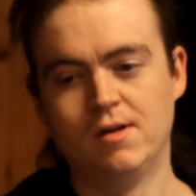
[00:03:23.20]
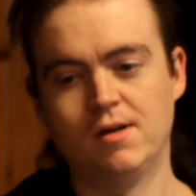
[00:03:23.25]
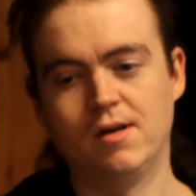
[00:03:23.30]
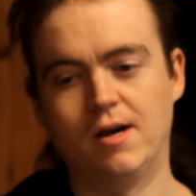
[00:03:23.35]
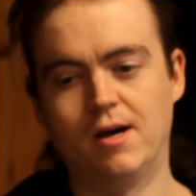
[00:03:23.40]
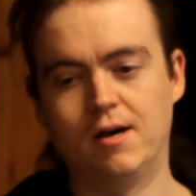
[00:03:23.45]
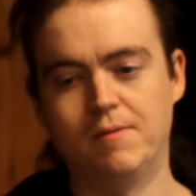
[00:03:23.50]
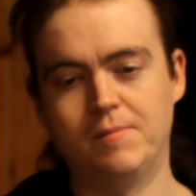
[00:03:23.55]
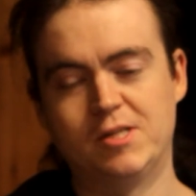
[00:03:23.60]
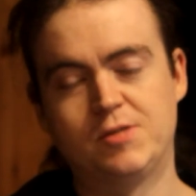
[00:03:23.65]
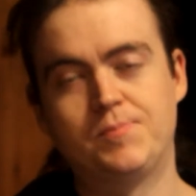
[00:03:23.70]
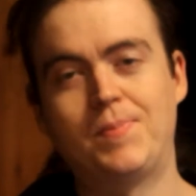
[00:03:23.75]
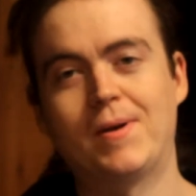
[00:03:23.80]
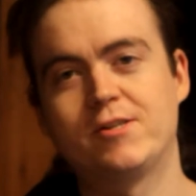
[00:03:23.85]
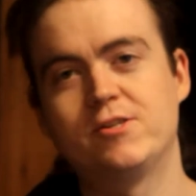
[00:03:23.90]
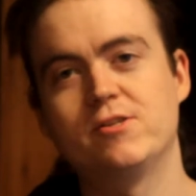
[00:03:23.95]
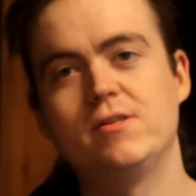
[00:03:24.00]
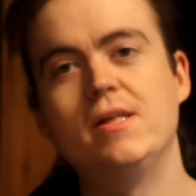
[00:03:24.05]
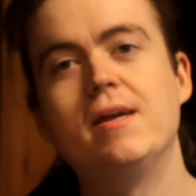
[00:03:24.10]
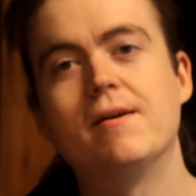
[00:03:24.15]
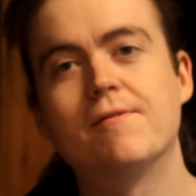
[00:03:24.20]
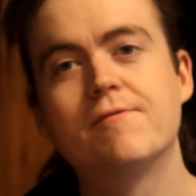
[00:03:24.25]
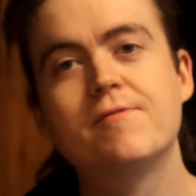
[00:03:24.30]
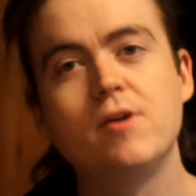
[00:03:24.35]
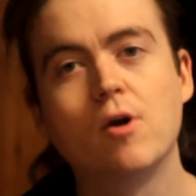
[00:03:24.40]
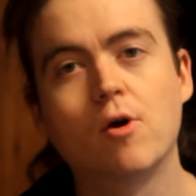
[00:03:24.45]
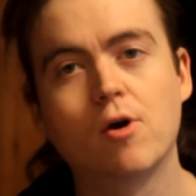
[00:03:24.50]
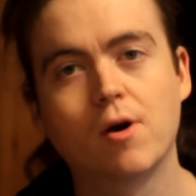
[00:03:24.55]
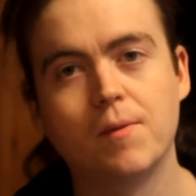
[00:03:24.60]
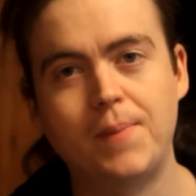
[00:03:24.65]
um, especially if
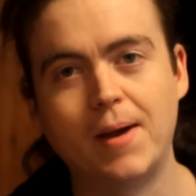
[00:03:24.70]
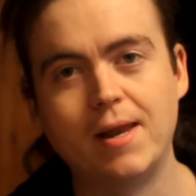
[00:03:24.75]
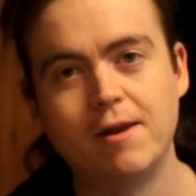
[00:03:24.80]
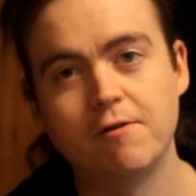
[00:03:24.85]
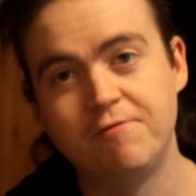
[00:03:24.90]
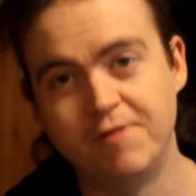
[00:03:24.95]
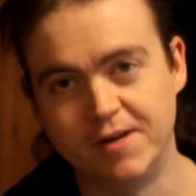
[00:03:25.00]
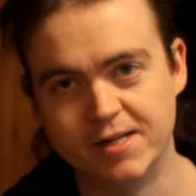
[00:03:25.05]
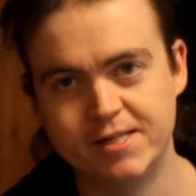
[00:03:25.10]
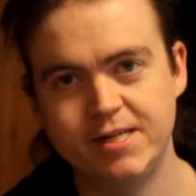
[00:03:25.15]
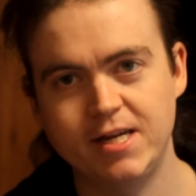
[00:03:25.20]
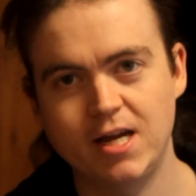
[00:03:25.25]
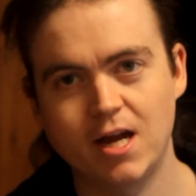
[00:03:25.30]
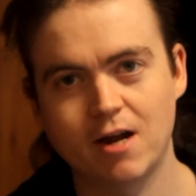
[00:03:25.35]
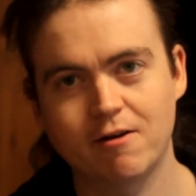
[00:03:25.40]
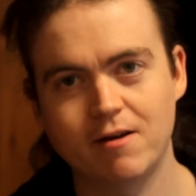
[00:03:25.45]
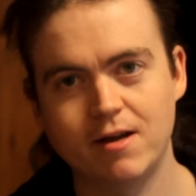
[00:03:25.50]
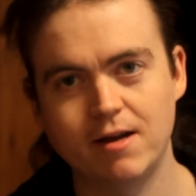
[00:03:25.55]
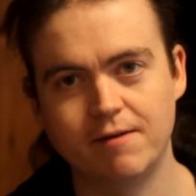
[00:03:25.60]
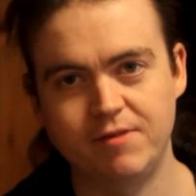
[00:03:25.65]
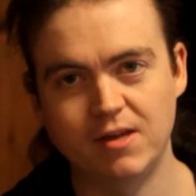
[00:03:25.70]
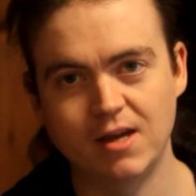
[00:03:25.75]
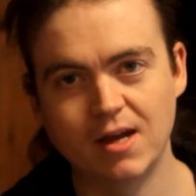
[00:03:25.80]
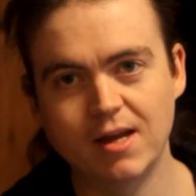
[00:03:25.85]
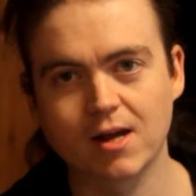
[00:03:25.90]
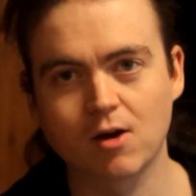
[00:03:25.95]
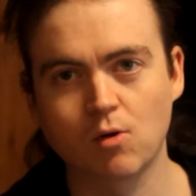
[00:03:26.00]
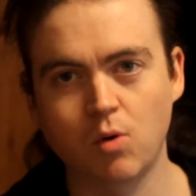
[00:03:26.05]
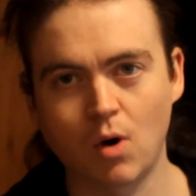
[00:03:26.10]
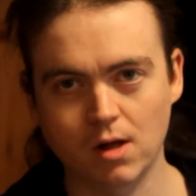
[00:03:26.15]
you're a beneficiary of the
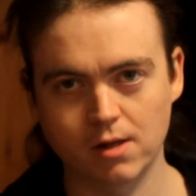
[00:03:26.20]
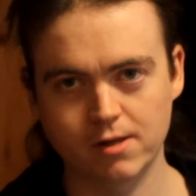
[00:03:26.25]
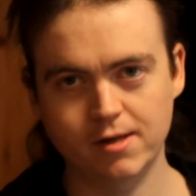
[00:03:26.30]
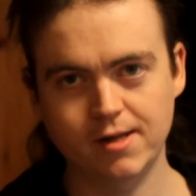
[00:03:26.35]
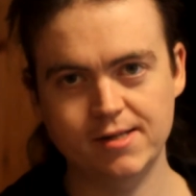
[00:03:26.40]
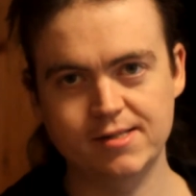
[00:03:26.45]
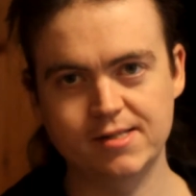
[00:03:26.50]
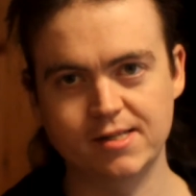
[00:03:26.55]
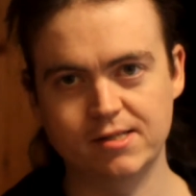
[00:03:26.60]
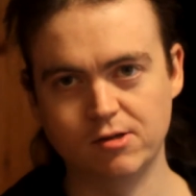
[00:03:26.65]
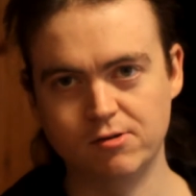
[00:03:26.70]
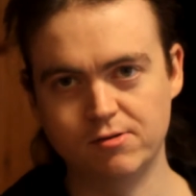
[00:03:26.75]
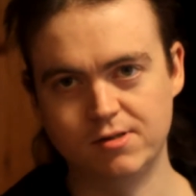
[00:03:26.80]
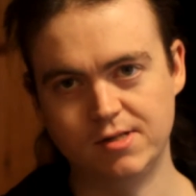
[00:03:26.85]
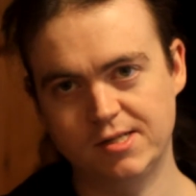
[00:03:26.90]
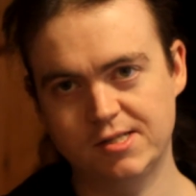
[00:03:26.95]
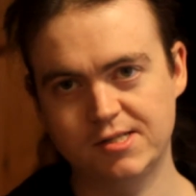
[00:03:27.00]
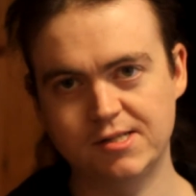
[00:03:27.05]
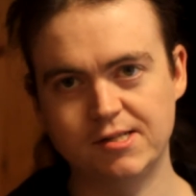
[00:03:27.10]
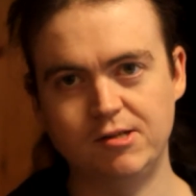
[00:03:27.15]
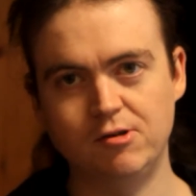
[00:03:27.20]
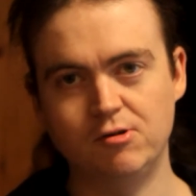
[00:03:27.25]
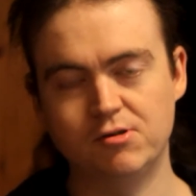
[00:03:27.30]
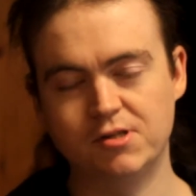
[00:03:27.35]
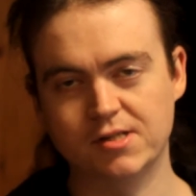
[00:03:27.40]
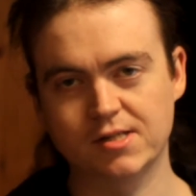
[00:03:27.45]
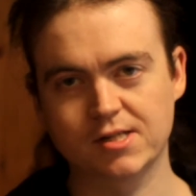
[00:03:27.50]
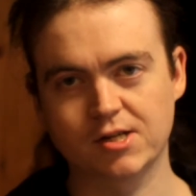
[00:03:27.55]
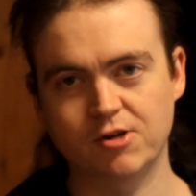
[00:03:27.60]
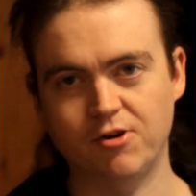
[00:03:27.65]
inequalities that those
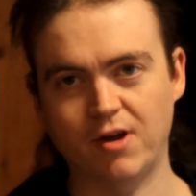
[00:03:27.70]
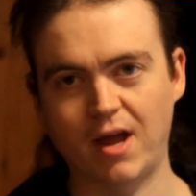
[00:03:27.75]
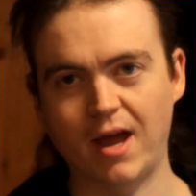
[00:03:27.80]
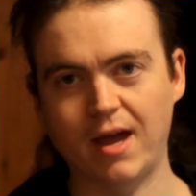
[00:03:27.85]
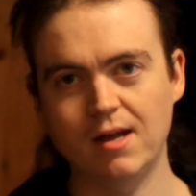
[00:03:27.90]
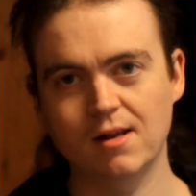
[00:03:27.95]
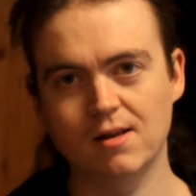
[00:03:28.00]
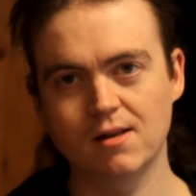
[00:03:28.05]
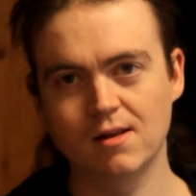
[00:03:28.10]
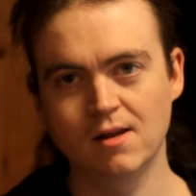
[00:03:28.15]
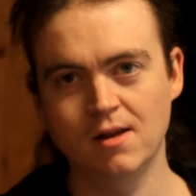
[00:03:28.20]
institutions create.